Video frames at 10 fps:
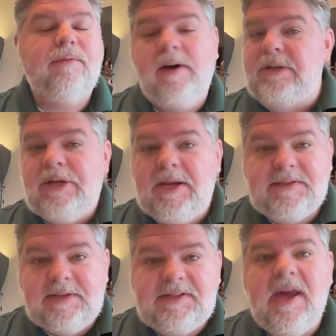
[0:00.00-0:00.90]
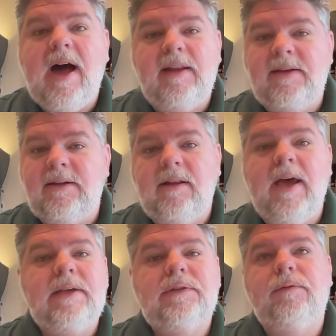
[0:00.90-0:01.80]
franchise has gotten in the
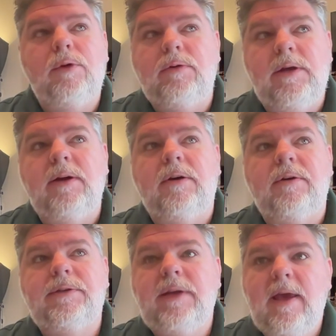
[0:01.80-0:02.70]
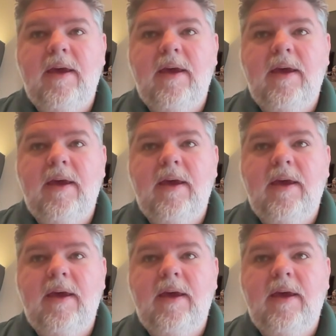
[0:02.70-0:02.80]
last few years,